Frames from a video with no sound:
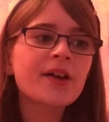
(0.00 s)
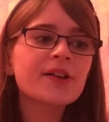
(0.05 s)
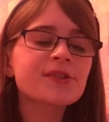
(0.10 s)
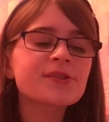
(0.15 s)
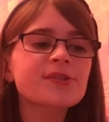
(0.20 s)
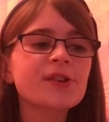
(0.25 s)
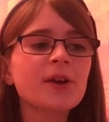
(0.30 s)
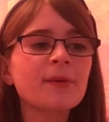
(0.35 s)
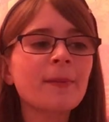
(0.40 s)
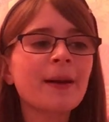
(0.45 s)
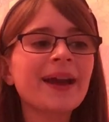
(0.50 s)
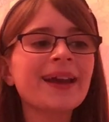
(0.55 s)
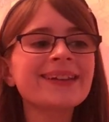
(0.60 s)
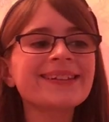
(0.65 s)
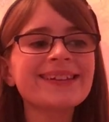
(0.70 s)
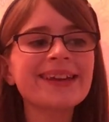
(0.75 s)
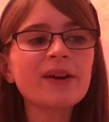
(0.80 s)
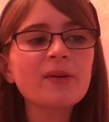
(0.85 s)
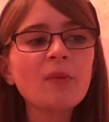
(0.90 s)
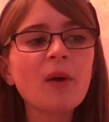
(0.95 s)
So my
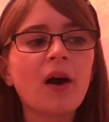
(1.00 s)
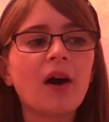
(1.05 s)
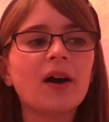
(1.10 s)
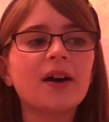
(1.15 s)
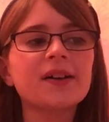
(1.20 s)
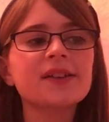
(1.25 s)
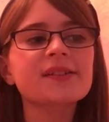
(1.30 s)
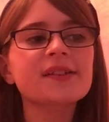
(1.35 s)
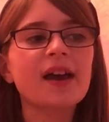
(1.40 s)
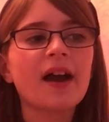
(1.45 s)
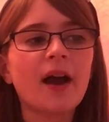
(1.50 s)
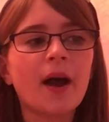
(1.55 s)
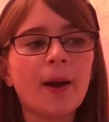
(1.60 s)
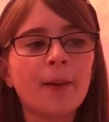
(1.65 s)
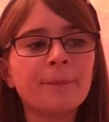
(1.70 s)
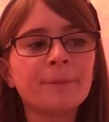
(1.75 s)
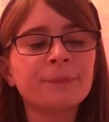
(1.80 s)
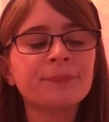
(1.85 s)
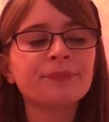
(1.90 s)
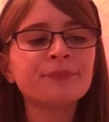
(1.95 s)
idea was,
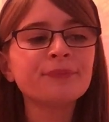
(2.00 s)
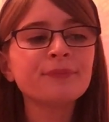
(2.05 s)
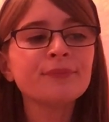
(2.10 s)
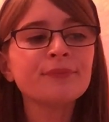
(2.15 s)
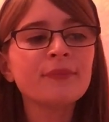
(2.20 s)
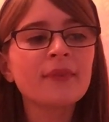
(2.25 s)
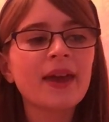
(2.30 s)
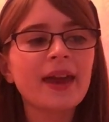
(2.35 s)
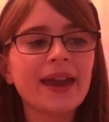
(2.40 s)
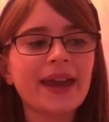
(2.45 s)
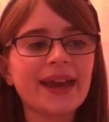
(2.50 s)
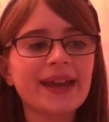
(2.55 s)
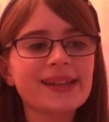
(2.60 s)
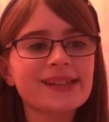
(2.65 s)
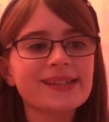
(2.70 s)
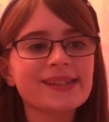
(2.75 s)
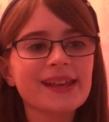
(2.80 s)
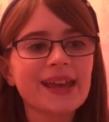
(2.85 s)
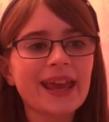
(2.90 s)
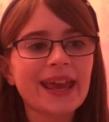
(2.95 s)
um,
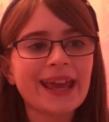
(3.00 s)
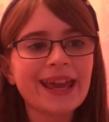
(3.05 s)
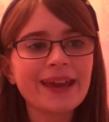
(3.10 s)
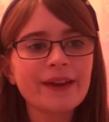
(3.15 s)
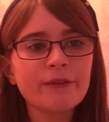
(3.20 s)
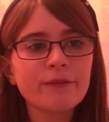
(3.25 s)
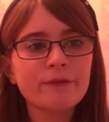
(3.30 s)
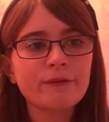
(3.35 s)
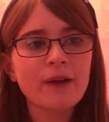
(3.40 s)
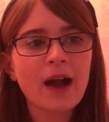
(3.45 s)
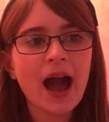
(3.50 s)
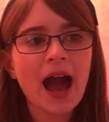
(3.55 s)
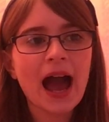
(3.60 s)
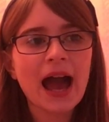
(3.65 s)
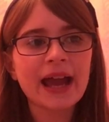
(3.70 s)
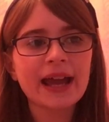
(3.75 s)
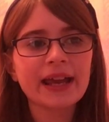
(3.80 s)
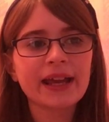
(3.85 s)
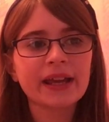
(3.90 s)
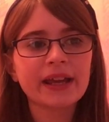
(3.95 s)
is if
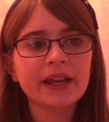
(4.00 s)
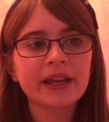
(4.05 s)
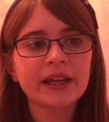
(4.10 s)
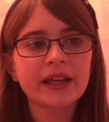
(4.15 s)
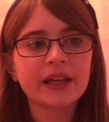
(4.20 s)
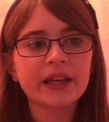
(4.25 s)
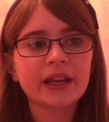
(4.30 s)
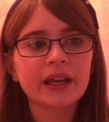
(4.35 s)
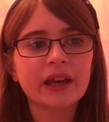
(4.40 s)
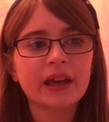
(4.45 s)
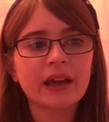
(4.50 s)
I